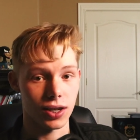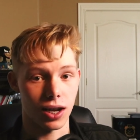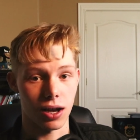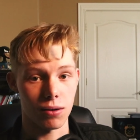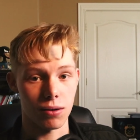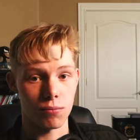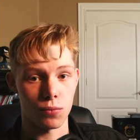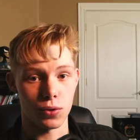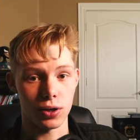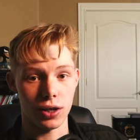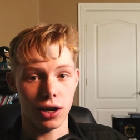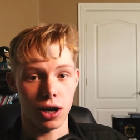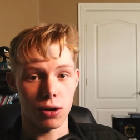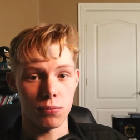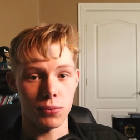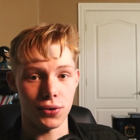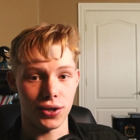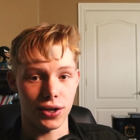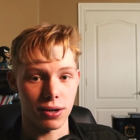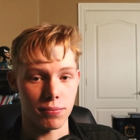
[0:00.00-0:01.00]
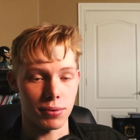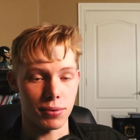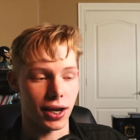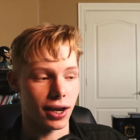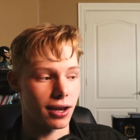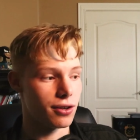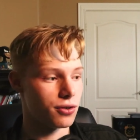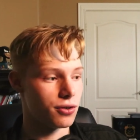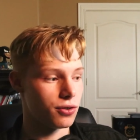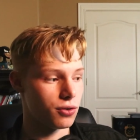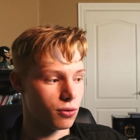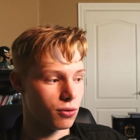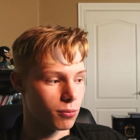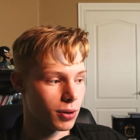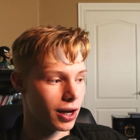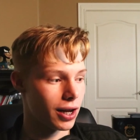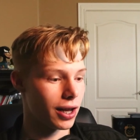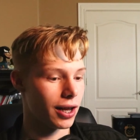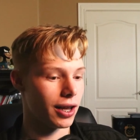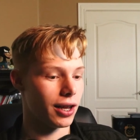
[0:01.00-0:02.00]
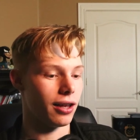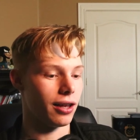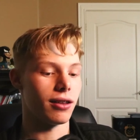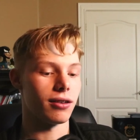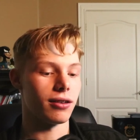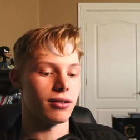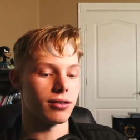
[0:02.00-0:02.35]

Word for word: I'm really hoping to get back into my